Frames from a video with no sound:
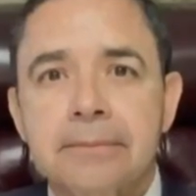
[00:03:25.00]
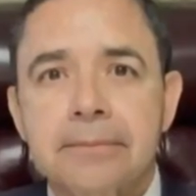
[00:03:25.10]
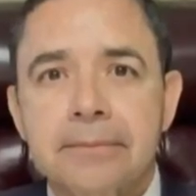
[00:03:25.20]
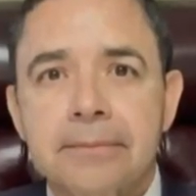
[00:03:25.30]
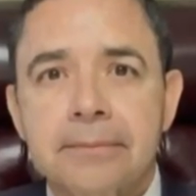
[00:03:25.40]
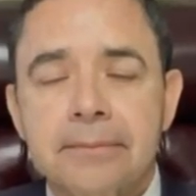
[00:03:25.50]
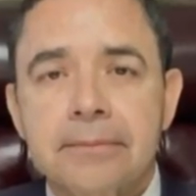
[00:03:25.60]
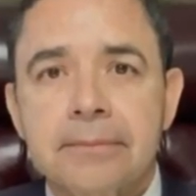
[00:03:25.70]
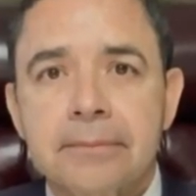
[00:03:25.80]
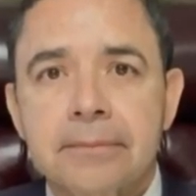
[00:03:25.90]

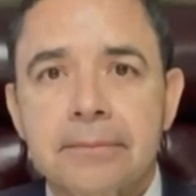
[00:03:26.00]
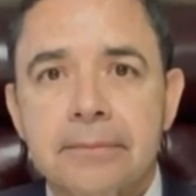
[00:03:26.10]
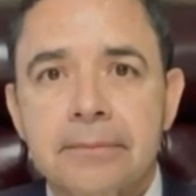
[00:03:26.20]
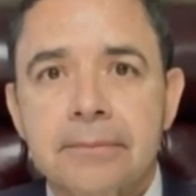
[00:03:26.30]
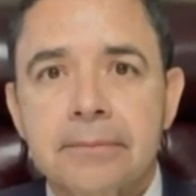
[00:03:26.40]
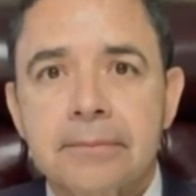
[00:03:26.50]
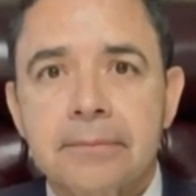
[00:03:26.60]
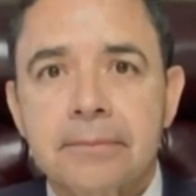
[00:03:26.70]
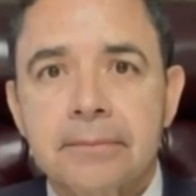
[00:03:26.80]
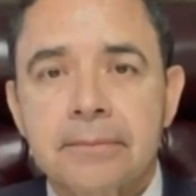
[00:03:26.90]

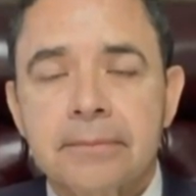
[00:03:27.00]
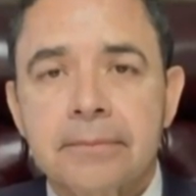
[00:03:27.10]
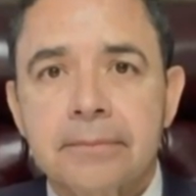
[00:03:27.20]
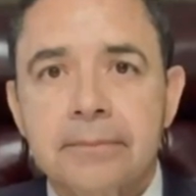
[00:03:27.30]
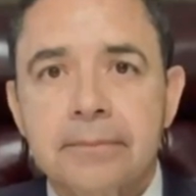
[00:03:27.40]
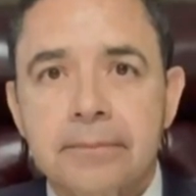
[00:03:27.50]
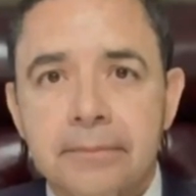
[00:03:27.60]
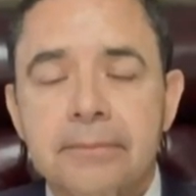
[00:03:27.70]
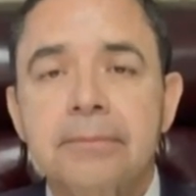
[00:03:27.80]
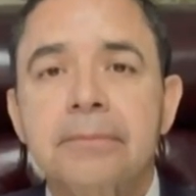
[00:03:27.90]

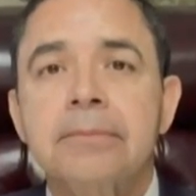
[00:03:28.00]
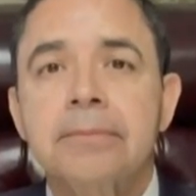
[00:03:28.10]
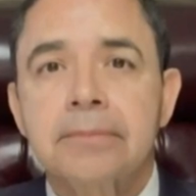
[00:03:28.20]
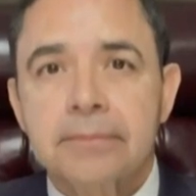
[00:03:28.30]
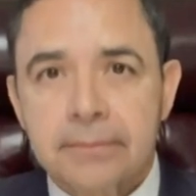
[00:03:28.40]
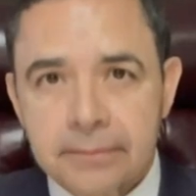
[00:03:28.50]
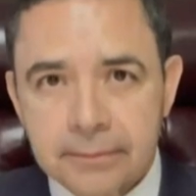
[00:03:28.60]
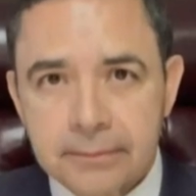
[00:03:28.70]
(not speaking)